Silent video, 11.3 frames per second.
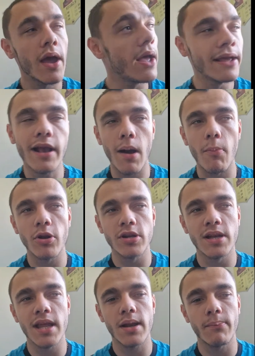He come on
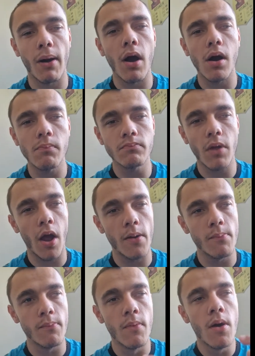and hit the bar.
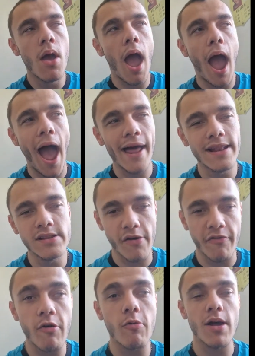And I
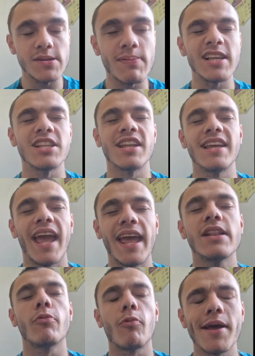thought, especially
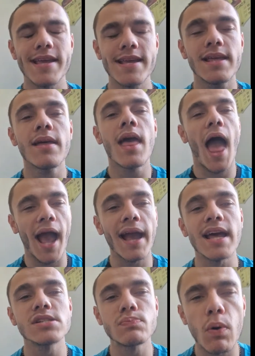in the week
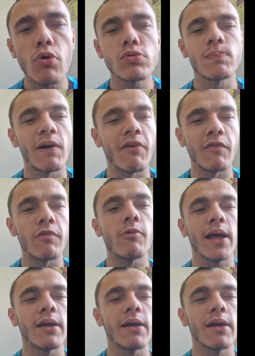against Portsmouth, I thought